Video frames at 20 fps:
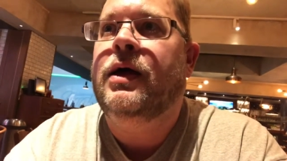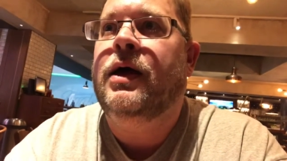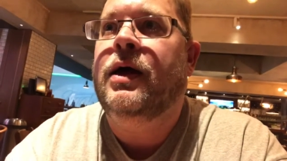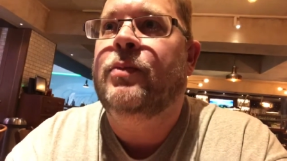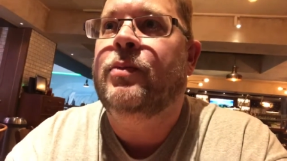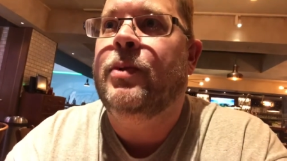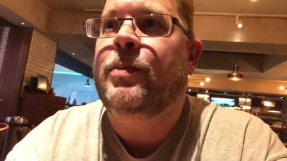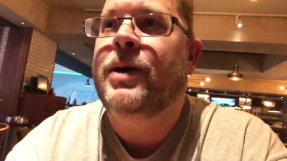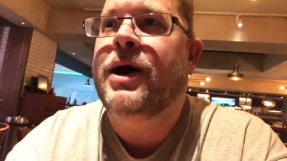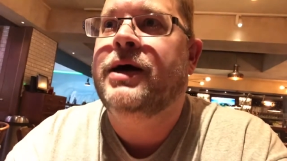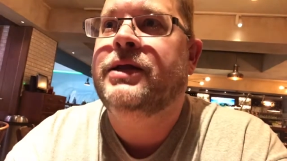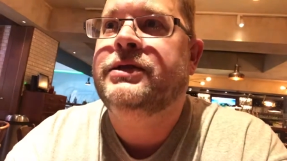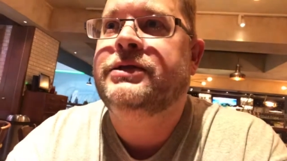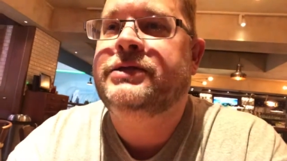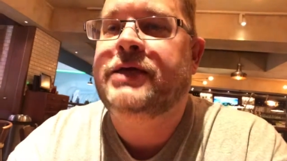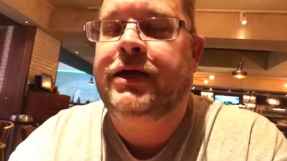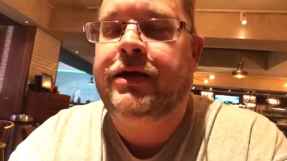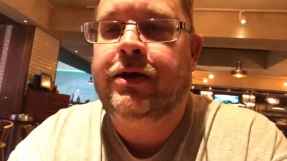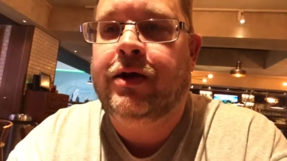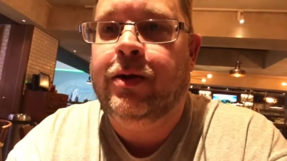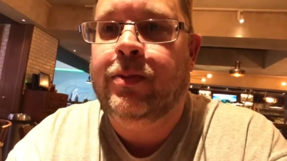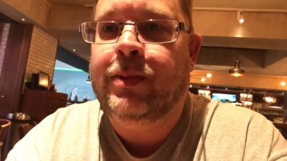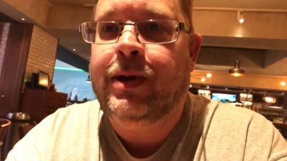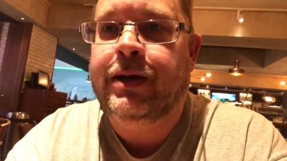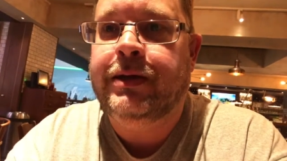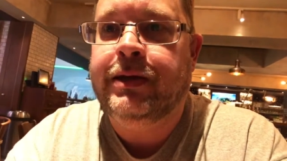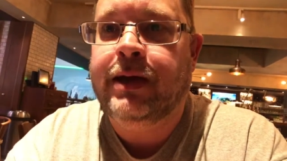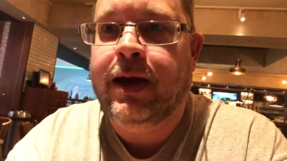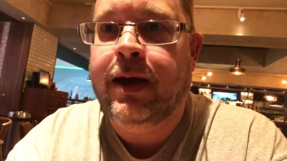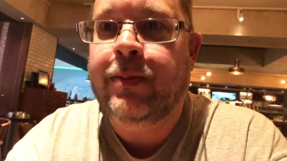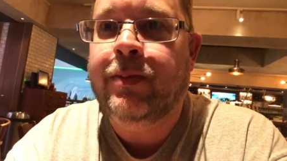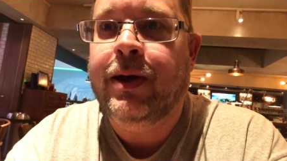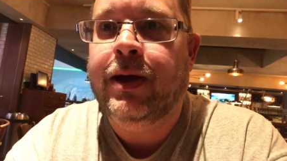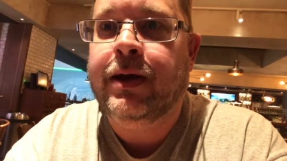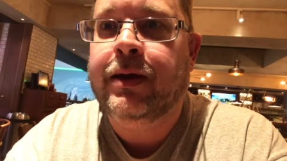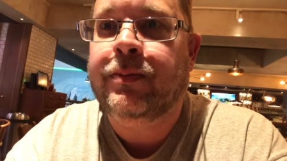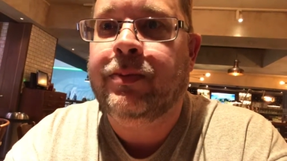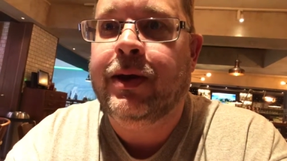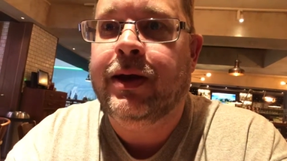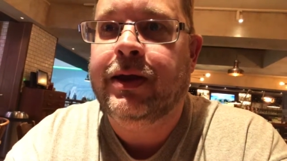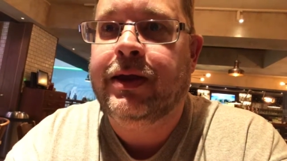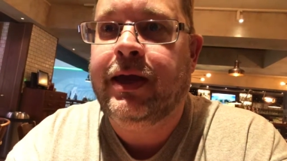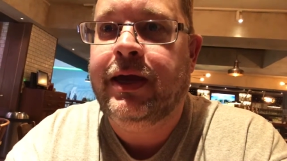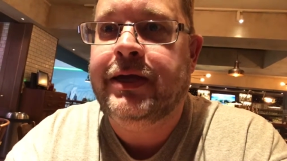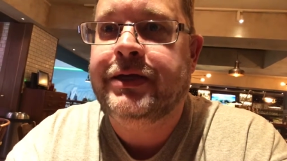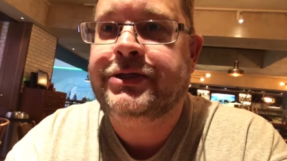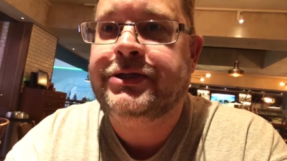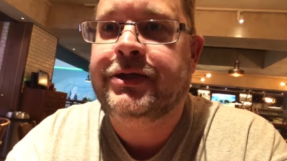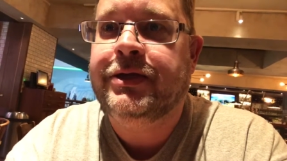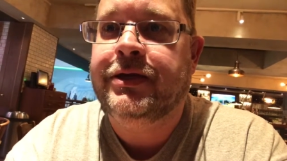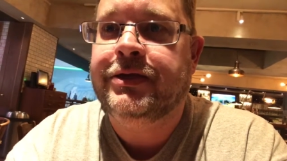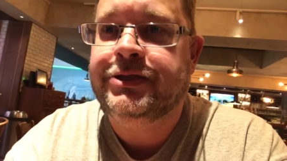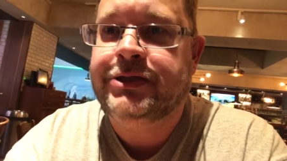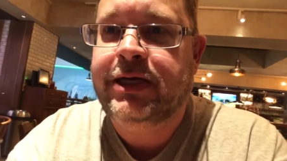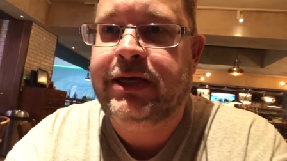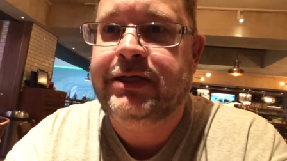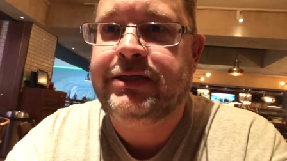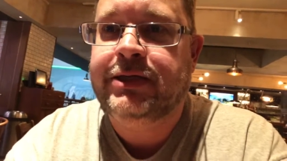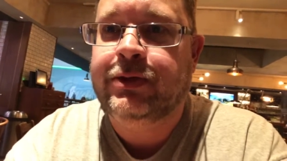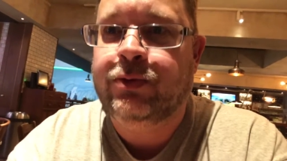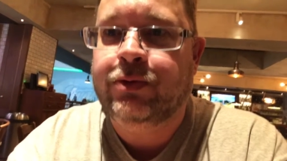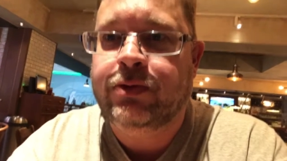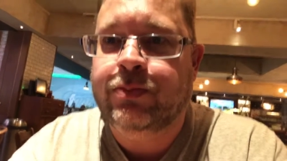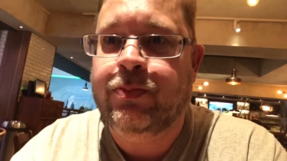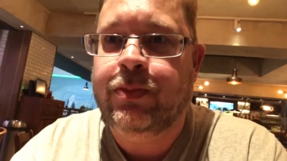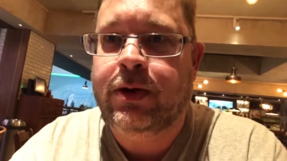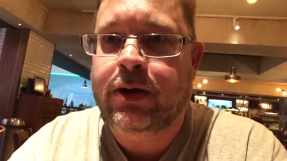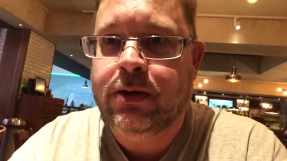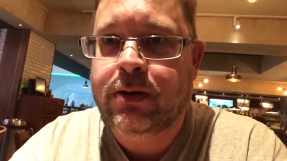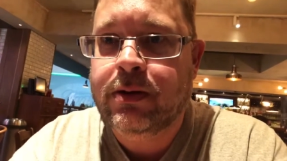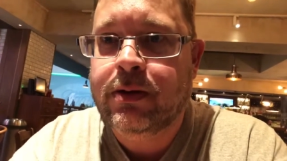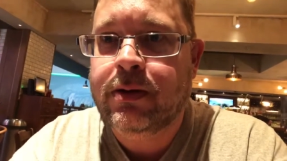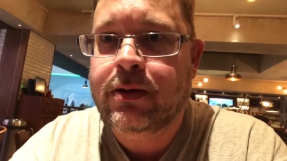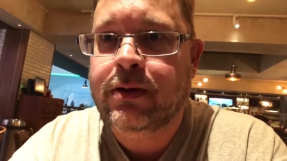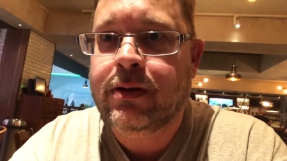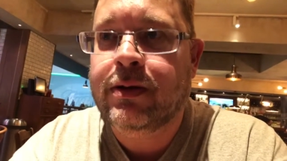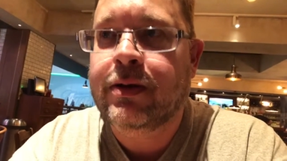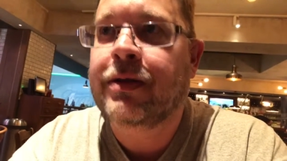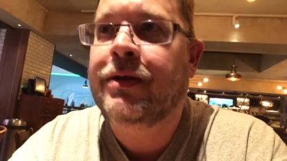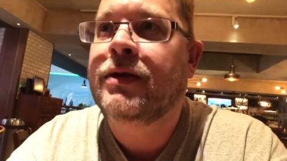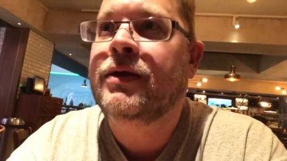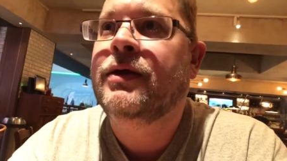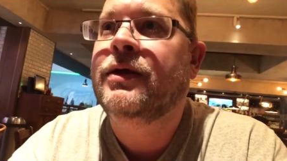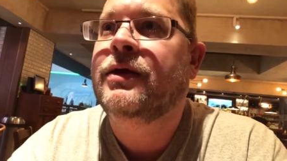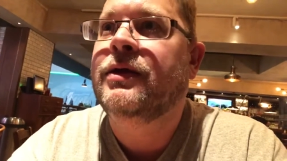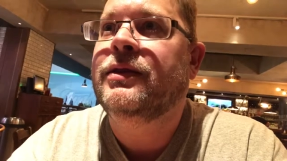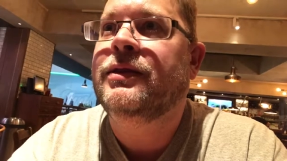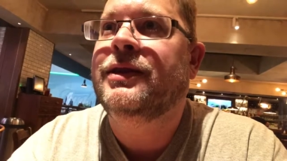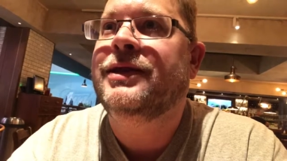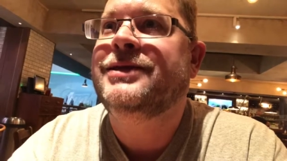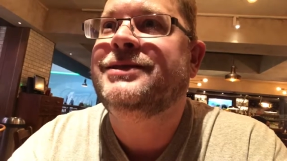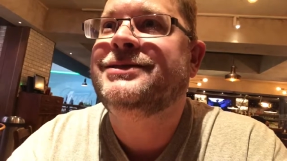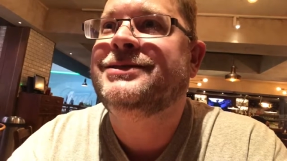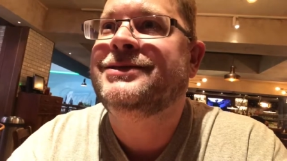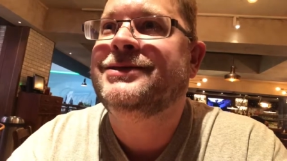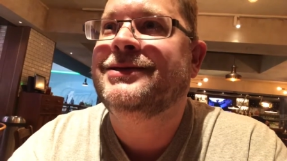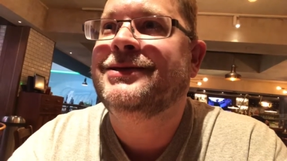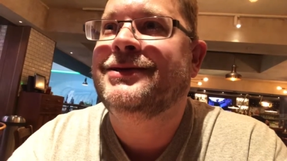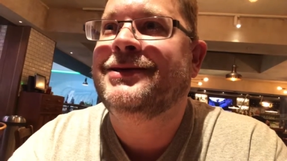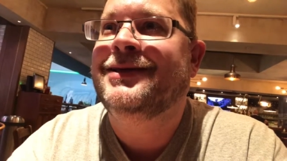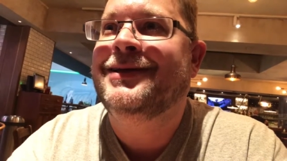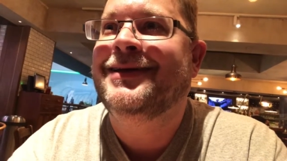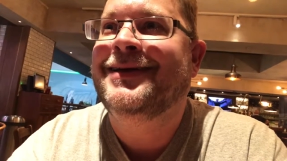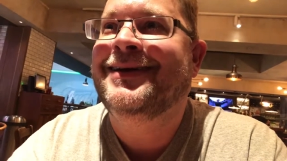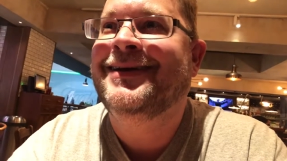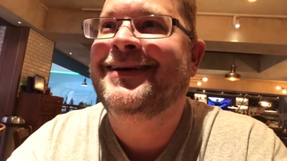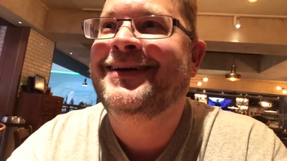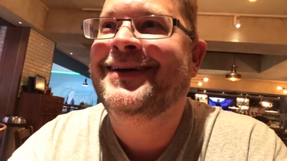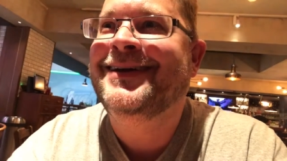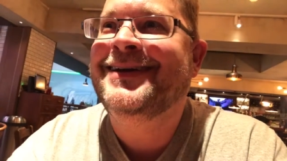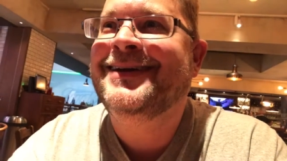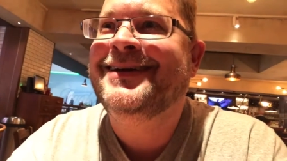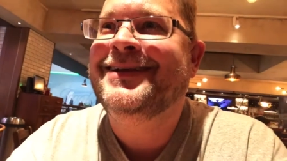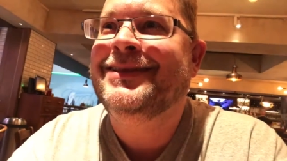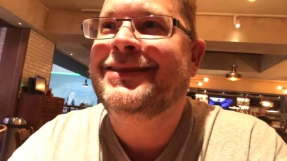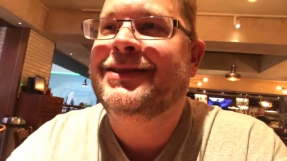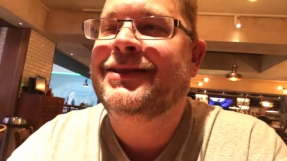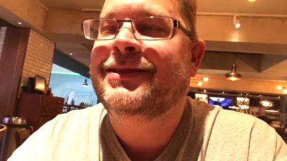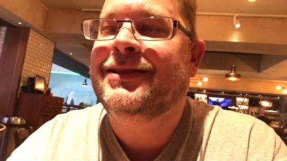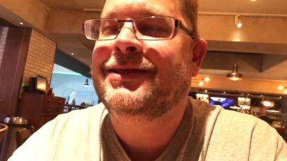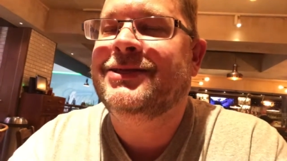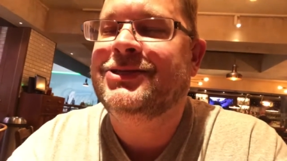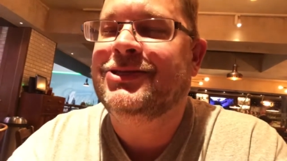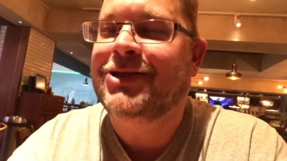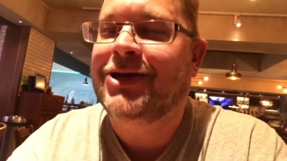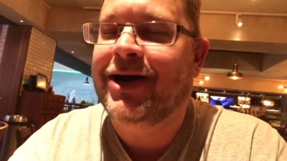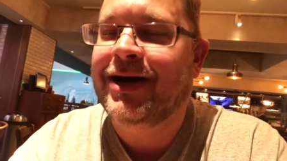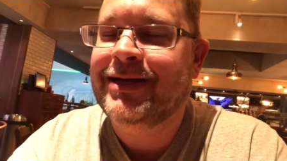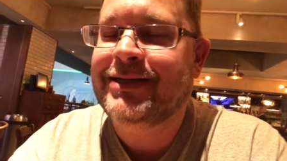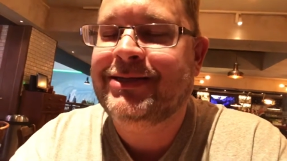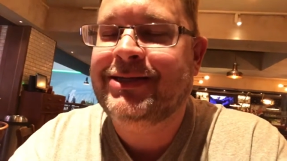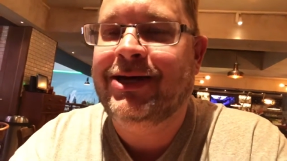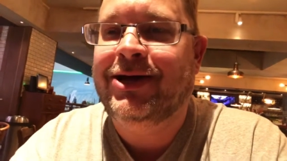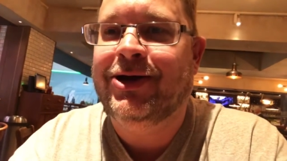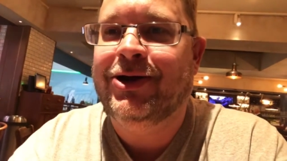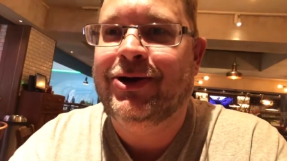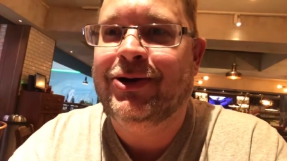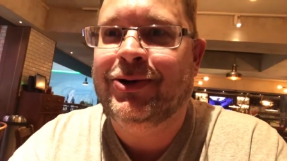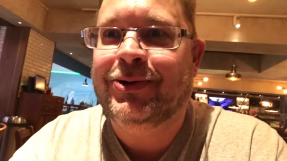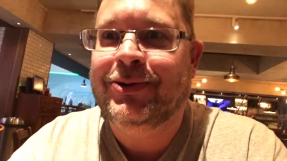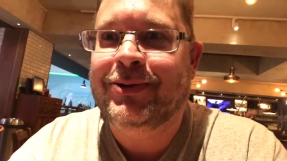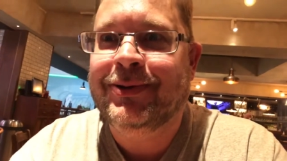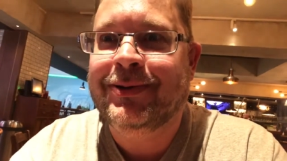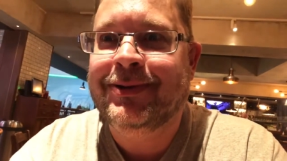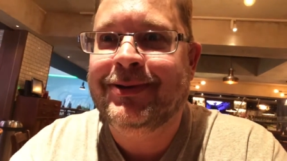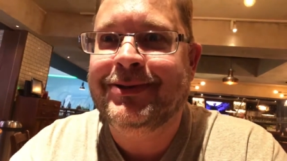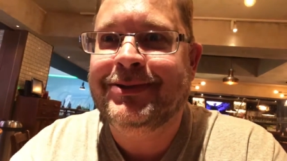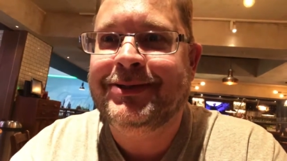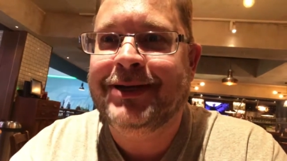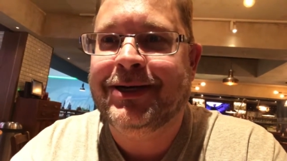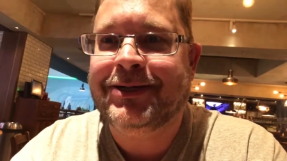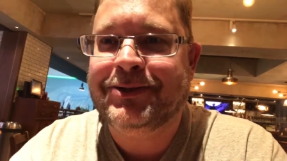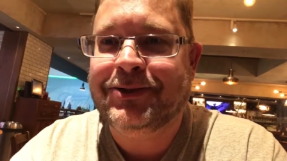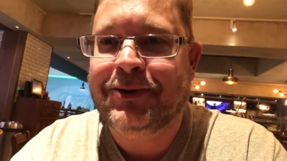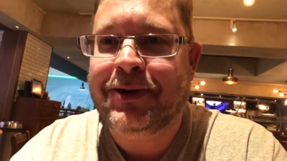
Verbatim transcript: I'm about to take all my diabetic medication and chase it with beer. Let's, let's not tell Dr.